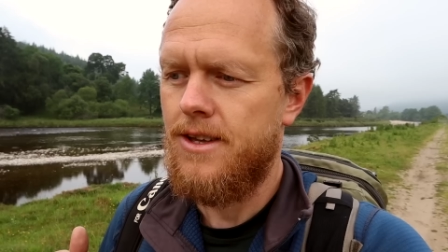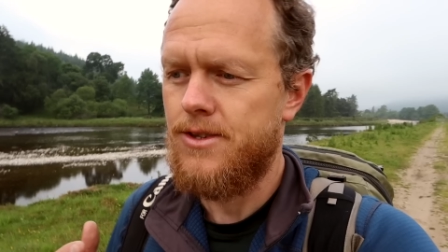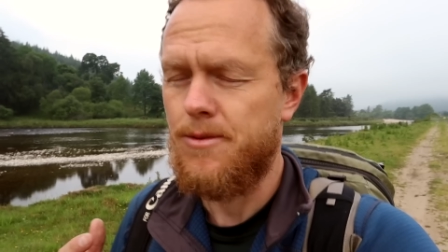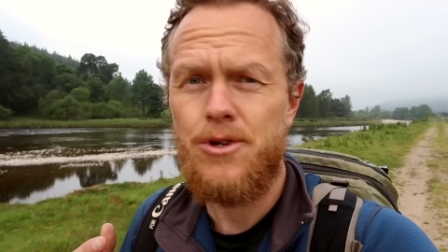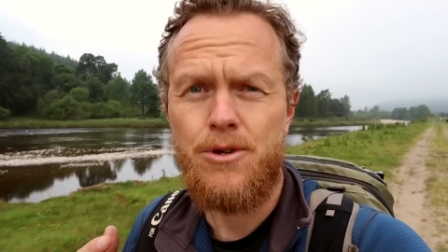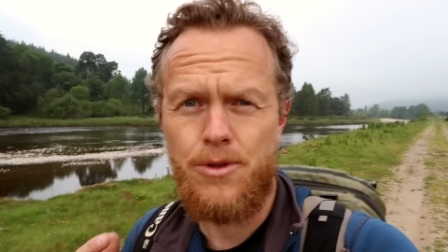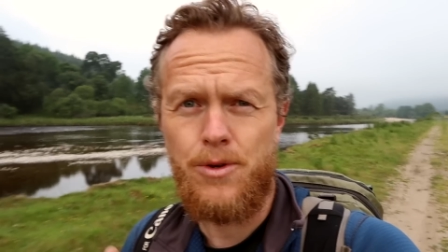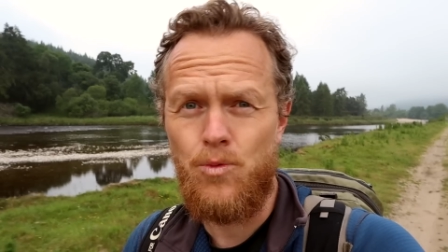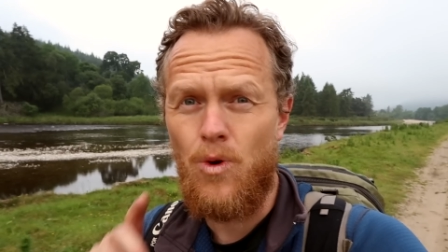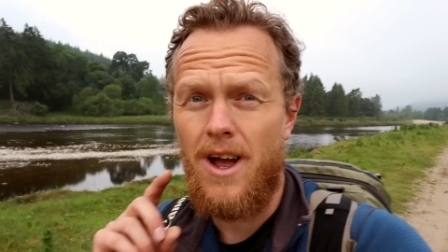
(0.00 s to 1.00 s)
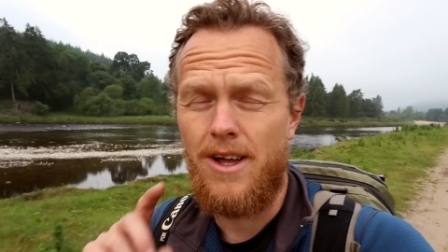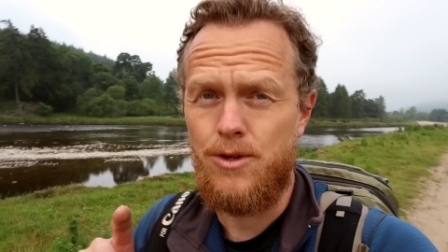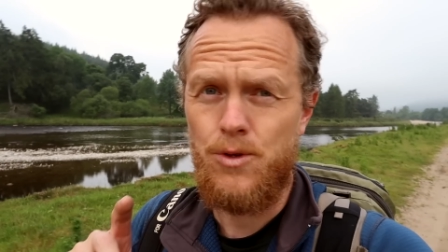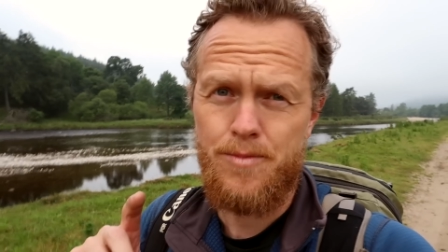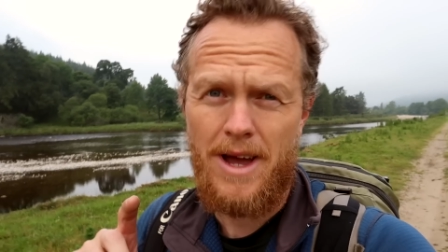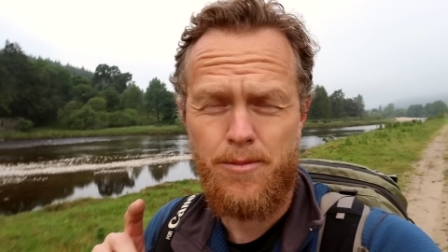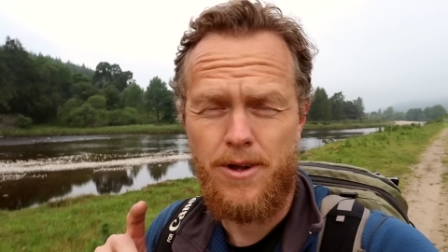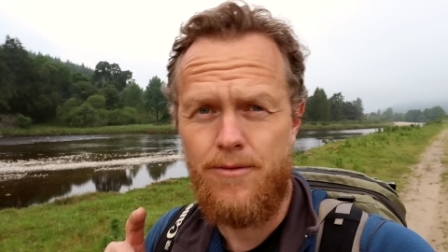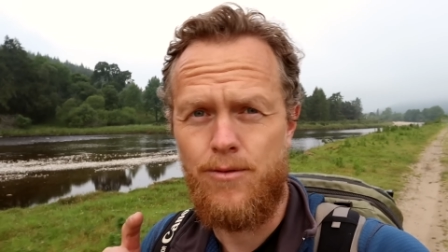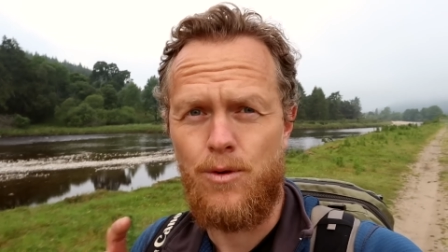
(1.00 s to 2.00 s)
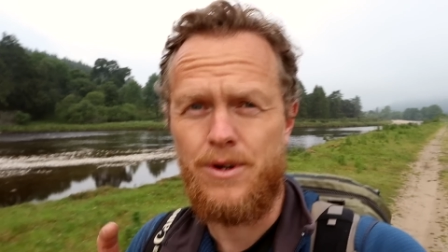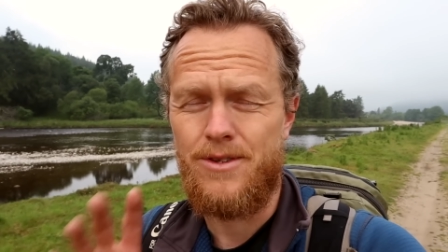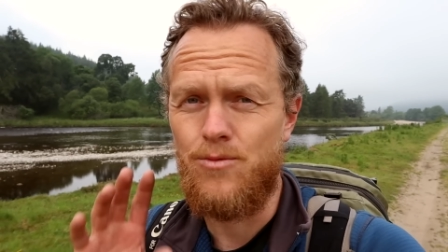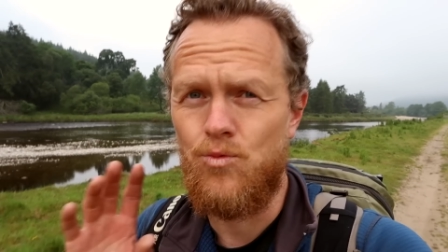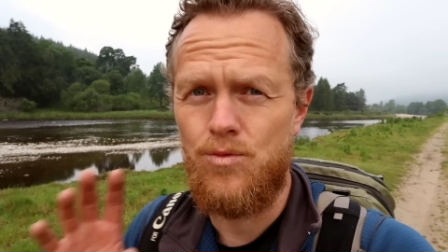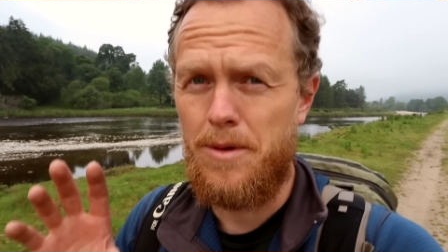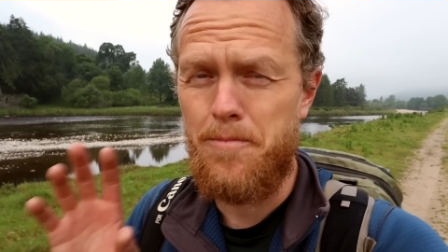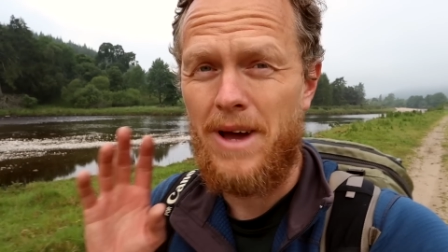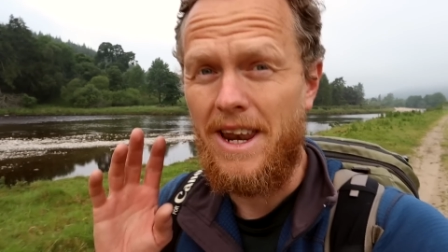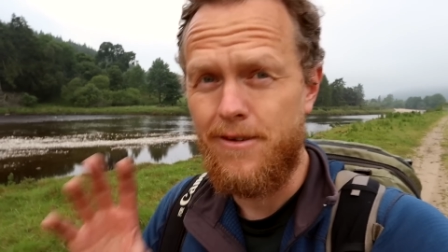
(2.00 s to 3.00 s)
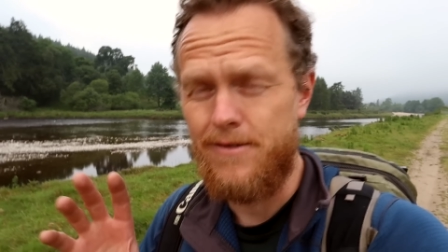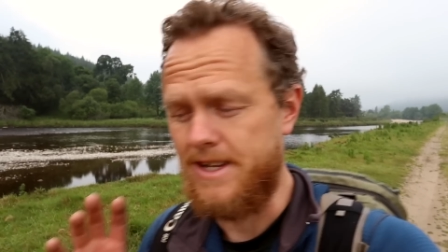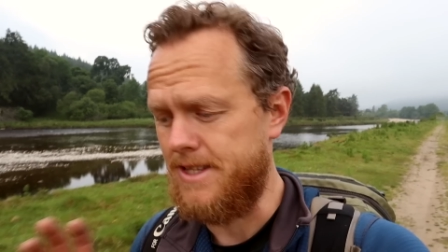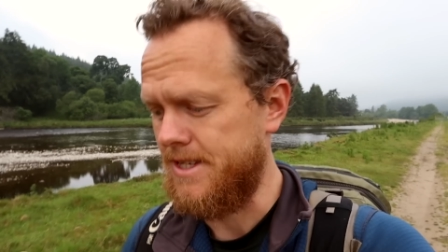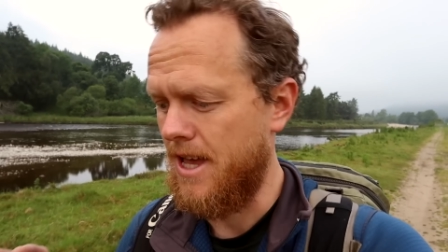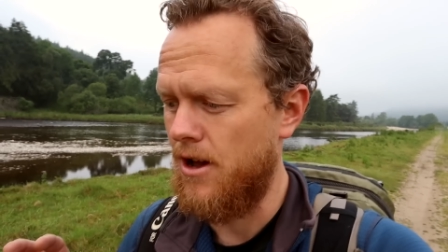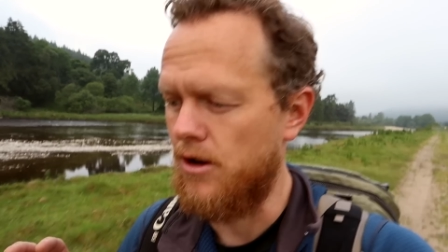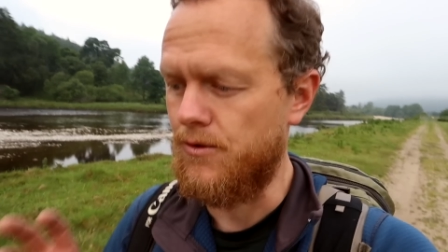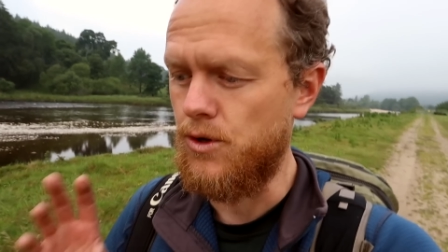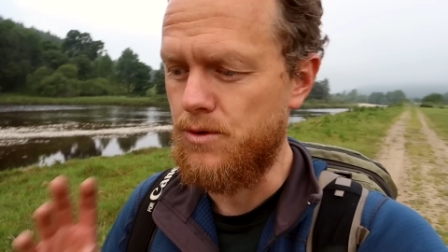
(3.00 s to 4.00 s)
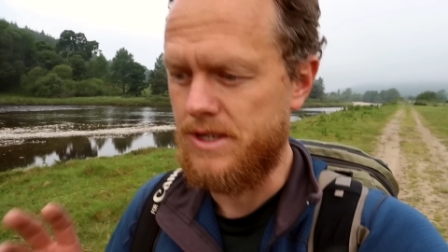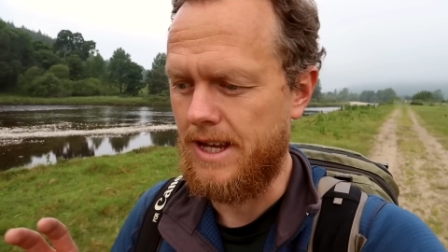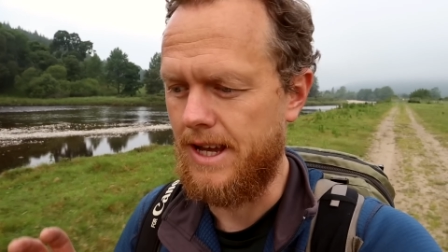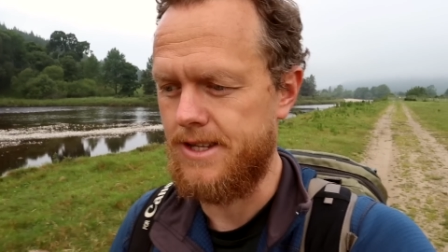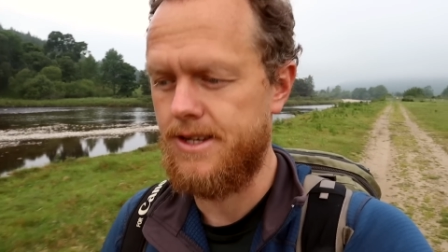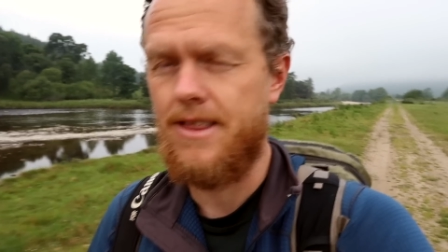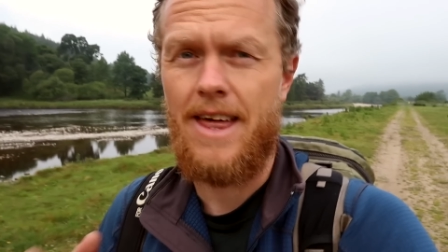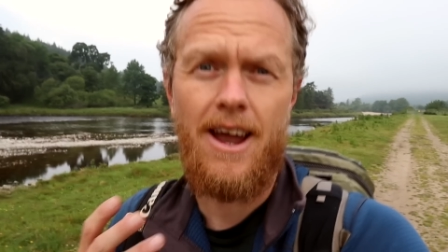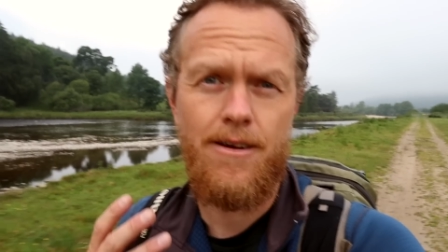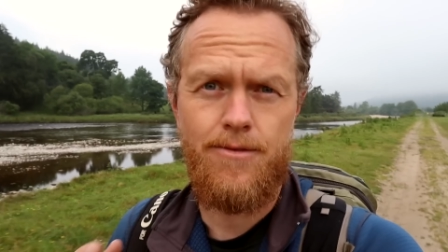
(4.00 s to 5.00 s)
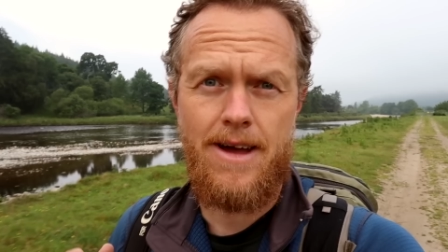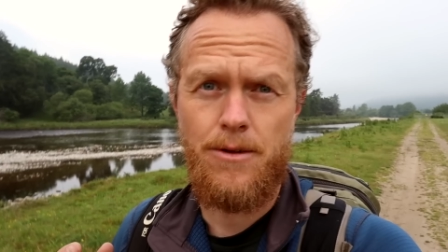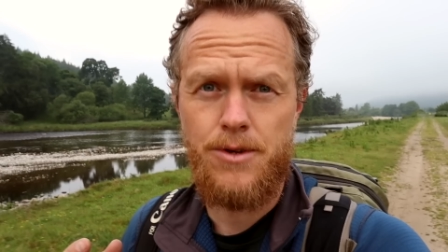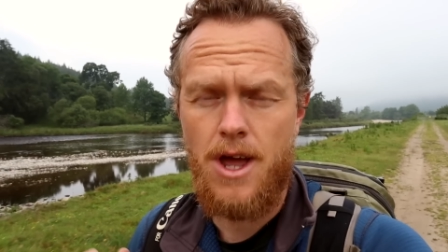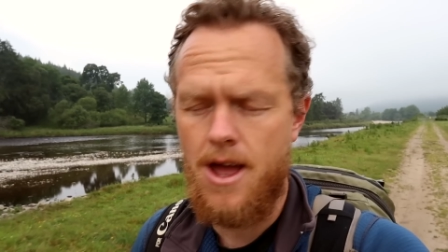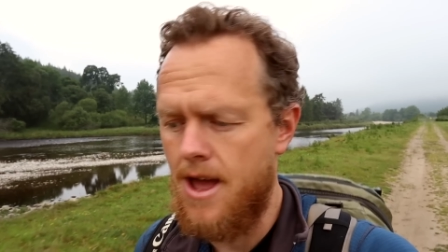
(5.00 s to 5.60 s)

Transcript: So I'm going to go through why I use back button focus and the benefits of using it that I've found.